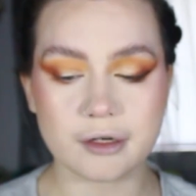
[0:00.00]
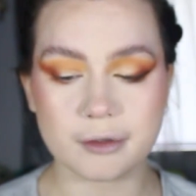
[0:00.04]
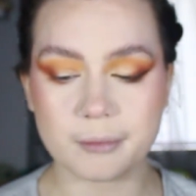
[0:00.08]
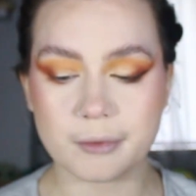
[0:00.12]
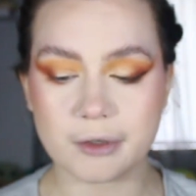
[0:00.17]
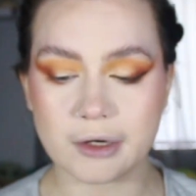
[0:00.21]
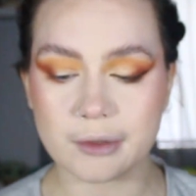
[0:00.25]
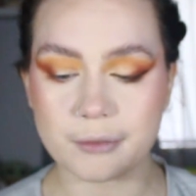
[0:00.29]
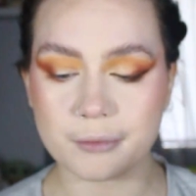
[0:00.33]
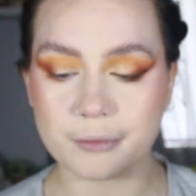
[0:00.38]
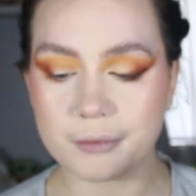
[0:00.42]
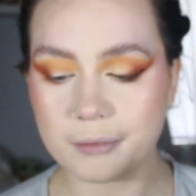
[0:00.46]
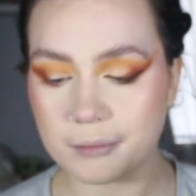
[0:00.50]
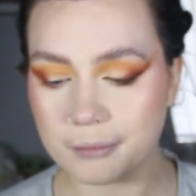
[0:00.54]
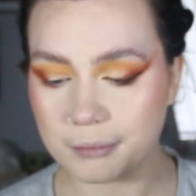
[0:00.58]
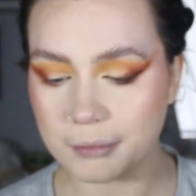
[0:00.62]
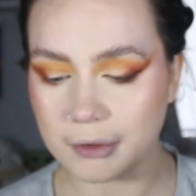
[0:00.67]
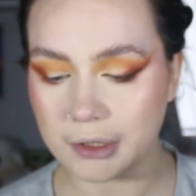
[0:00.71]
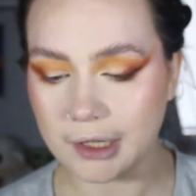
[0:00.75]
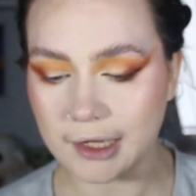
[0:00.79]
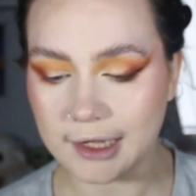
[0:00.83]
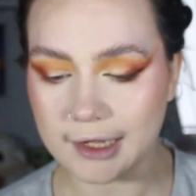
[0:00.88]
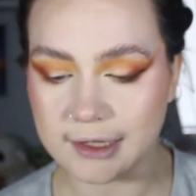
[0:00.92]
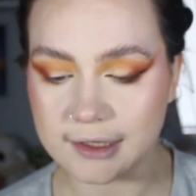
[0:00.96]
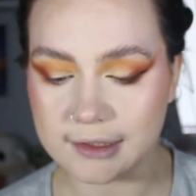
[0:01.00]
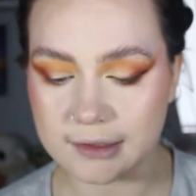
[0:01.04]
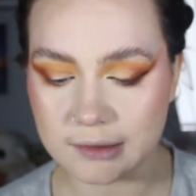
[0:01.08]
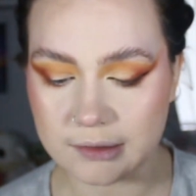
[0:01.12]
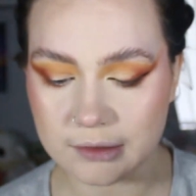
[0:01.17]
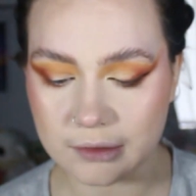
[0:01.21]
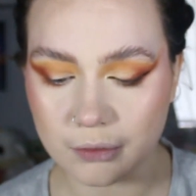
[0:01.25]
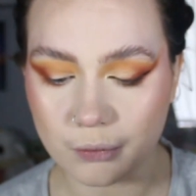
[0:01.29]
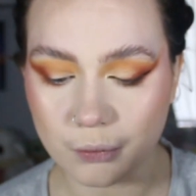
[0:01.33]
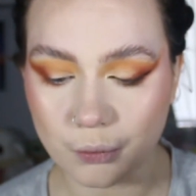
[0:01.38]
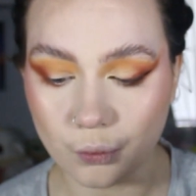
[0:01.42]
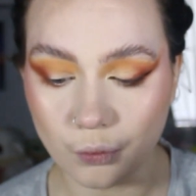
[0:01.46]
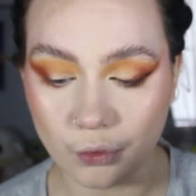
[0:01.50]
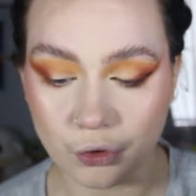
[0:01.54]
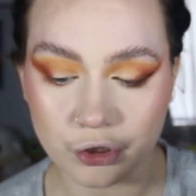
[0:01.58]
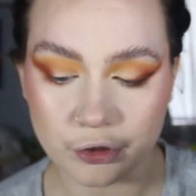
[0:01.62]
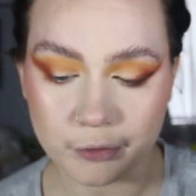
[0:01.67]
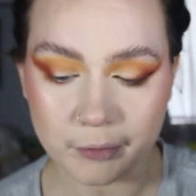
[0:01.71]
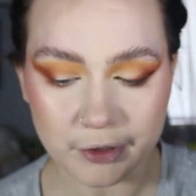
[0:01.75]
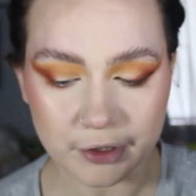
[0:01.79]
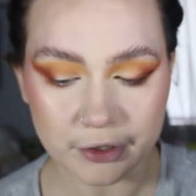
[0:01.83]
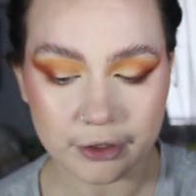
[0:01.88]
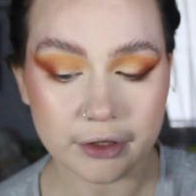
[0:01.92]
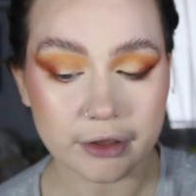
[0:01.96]
brown, but it's
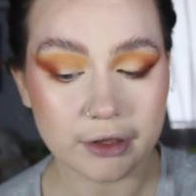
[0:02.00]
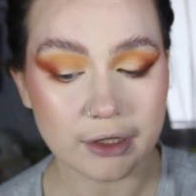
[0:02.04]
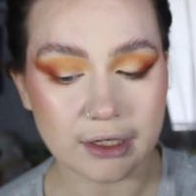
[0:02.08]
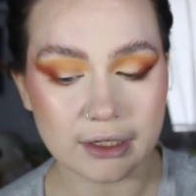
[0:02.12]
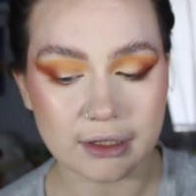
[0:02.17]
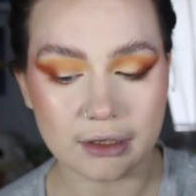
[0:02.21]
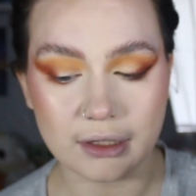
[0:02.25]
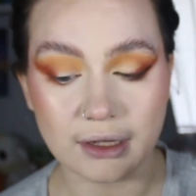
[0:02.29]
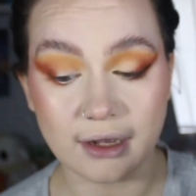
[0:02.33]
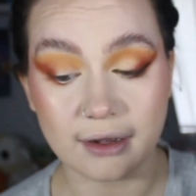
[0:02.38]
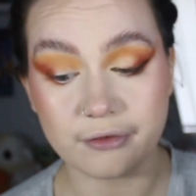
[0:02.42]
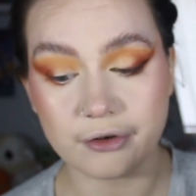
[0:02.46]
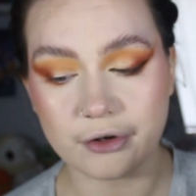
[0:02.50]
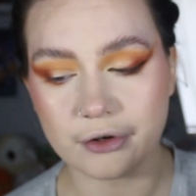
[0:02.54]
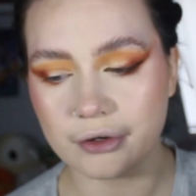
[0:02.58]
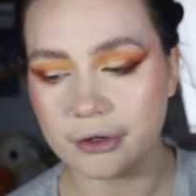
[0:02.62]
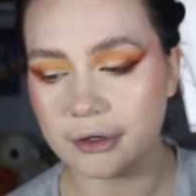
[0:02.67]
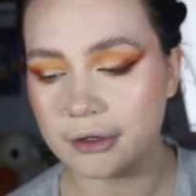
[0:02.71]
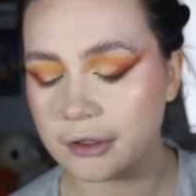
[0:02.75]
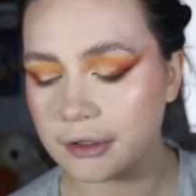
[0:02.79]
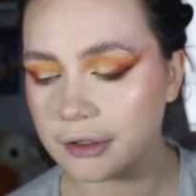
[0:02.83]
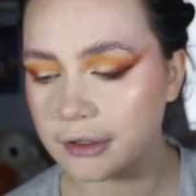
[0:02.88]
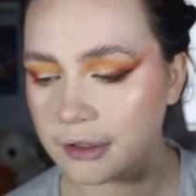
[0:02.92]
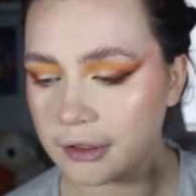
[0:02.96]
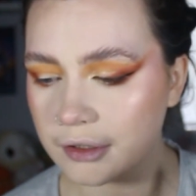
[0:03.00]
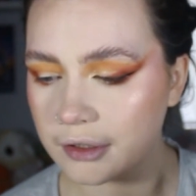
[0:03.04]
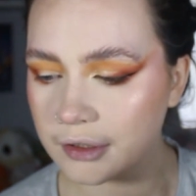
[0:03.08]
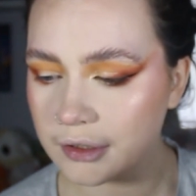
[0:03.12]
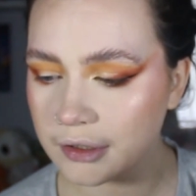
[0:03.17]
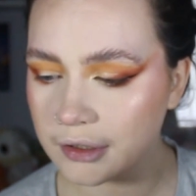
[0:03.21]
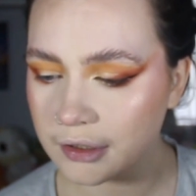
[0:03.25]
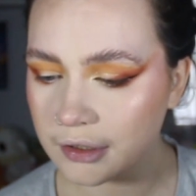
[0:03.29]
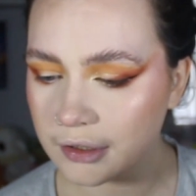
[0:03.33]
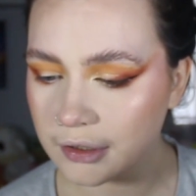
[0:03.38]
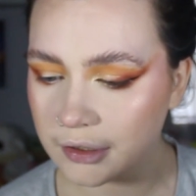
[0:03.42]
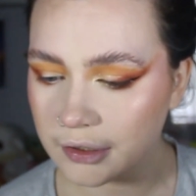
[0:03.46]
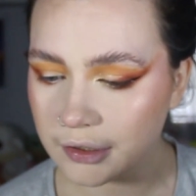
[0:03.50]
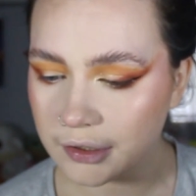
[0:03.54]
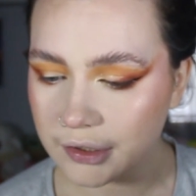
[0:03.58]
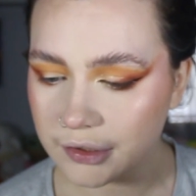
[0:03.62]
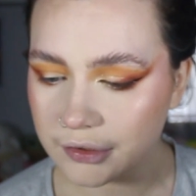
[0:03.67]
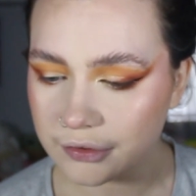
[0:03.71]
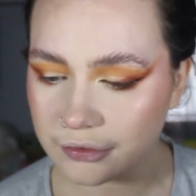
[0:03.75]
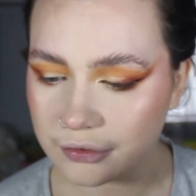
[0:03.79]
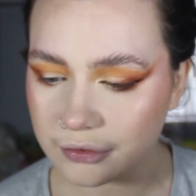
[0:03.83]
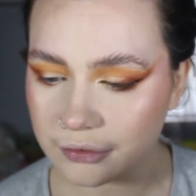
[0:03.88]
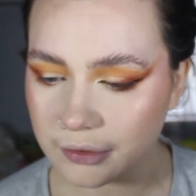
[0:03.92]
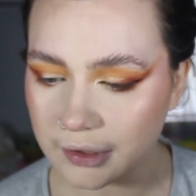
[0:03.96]
warmer than Lava Rock.
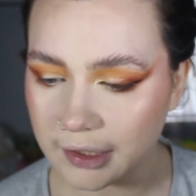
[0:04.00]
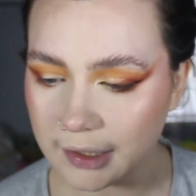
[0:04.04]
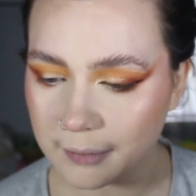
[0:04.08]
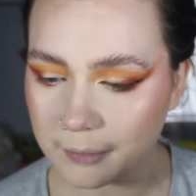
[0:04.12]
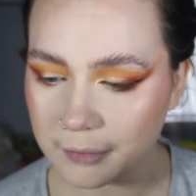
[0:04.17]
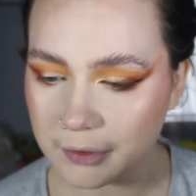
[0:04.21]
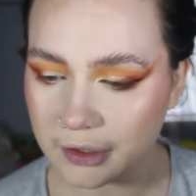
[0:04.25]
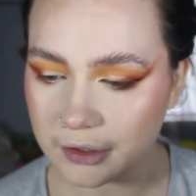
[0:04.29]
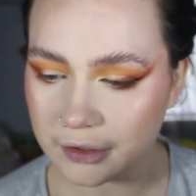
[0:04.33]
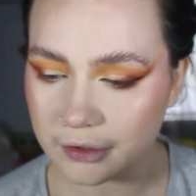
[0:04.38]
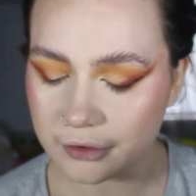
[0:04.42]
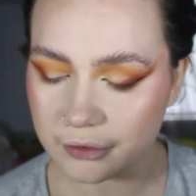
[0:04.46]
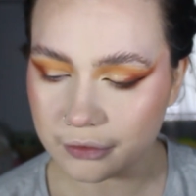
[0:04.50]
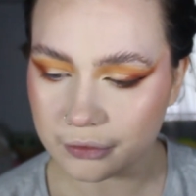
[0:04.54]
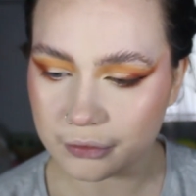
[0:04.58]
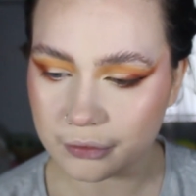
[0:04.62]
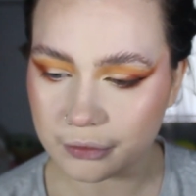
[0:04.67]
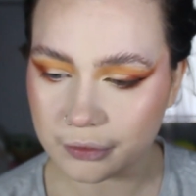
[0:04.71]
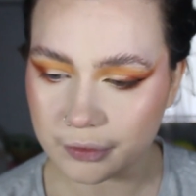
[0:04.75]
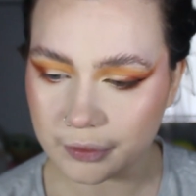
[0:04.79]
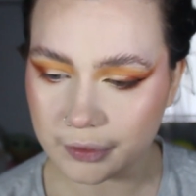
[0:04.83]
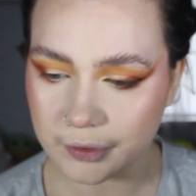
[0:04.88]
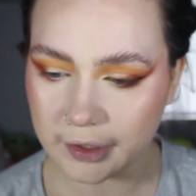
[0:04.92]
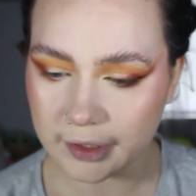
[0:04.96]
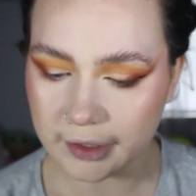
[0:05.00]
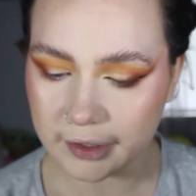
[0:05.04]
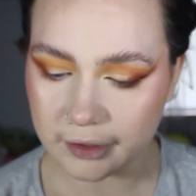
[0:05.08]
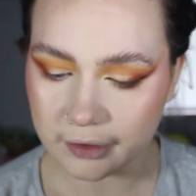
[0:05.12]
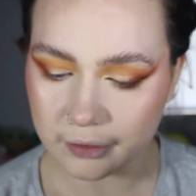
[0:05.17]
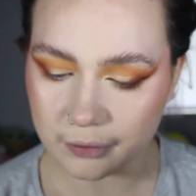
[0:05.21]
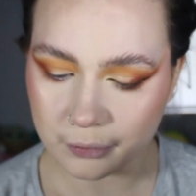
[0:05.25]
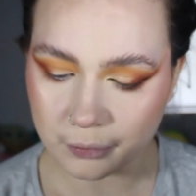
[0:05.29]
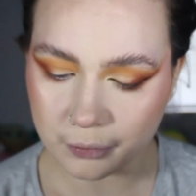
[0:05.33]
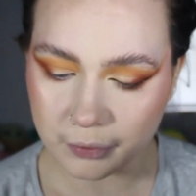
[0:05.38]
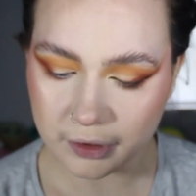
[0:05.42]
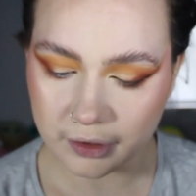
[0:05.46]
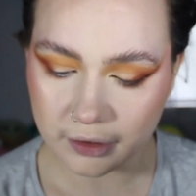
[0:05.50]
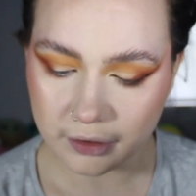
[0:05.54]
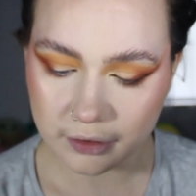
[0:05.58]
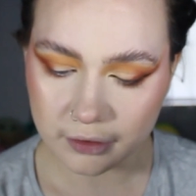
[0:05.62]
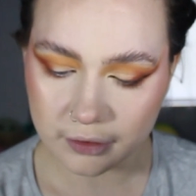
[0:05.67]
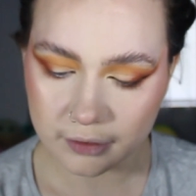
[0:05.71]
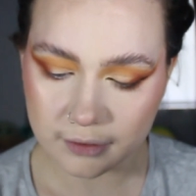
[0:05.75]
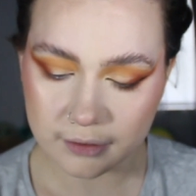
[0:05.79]
So I'm going to go in with